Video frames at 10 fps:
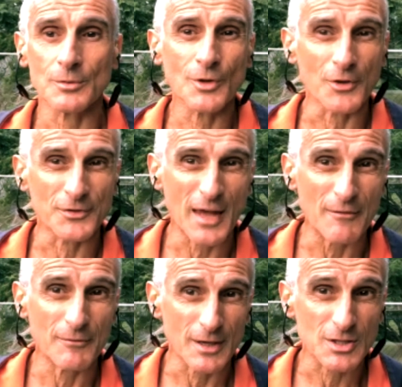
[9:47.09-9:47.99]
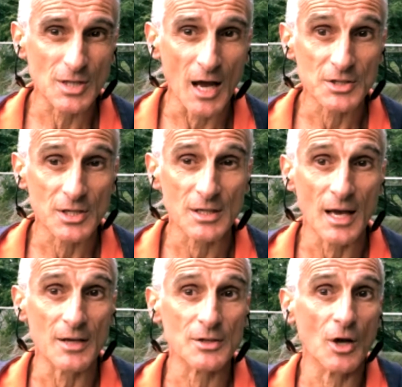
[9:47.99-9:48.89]
not that exciting
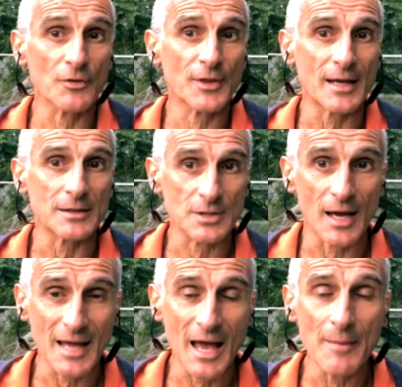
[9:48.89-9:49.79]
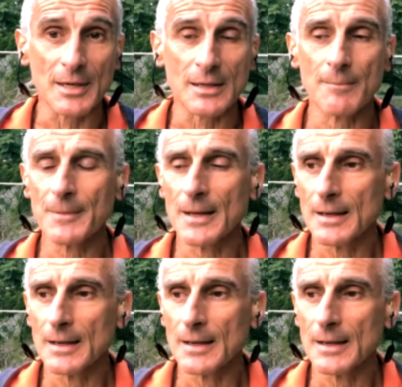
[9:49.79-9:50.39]
and not that dynamic.